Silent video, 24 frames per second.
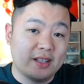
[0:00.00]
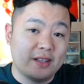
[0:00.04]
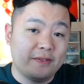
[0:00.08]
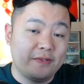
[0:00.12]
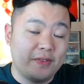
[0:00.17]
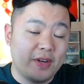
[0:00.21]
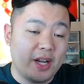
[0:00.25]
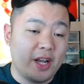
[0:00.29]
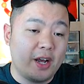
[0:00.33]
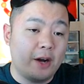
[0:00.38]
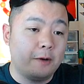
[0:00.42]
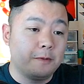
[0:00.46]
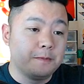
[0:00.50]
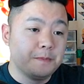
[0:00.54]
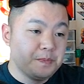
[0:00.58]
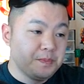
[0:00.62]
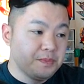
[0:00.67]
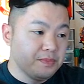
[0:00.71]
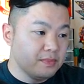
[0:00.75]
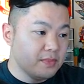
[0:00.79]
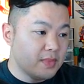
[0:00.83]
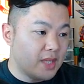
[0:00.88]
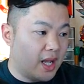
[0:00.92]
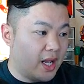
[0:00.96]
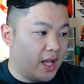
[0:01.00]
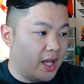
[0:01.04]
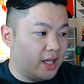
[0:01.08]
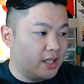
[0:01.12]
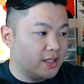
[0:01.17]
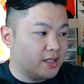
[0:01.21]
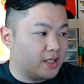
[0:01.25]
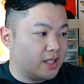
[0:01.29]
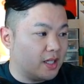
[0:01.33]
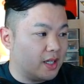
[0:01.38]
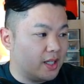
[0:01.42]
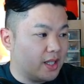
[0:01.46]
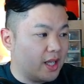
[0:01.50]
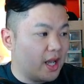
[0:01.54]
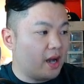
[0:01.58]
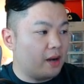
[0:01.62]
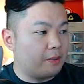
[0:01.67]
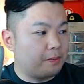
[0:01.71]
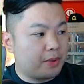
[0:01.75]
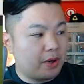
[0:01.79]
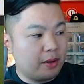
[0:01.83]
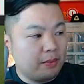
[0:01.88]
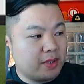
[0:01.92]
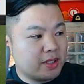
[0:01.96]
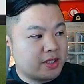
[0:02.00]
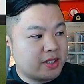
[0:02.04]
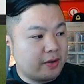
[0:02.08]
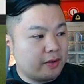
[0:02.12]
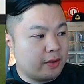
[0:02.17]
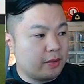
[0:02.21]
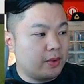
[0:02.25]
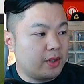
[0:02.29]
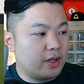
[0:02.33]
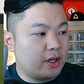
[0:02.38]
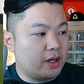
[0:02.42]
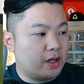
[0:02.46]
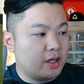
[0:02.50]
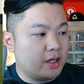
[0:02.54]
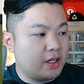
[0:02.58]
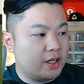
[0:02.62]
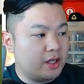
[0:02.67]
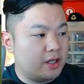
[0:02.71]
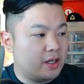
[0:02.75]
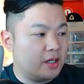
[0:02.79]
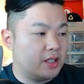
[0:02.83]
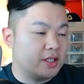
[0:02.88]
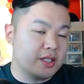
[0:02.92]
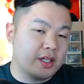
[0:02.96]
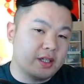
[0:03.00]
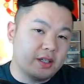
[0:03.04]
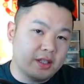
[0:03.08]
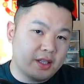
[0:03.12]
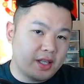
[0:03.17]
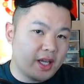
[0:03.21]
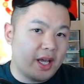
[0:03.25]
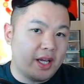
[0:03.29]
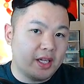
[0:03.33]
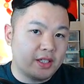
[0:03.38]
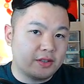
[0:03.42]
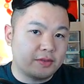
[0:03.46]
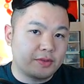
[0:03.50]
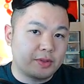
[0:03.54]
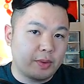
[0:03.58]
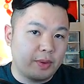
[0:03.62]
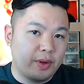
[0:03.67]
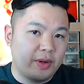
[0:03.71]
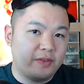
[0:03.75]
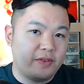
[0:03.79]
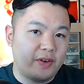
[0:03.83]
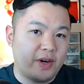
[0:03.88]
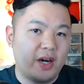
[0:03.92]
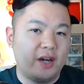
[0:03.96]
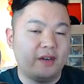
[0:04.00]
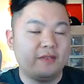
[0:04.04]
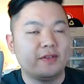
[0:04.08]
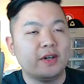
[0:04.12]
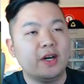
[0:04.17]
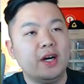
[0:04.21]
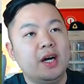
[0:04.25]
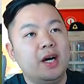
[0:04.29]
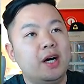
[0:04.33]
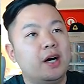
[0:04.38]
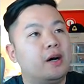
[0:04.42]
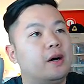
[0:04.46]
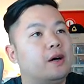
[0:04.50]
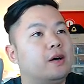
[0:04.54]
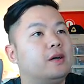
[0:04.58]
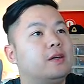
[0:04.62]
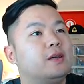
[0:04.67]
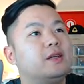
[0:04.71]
the end of the video. And yeah, pretty much everyone on here is under the age of 25.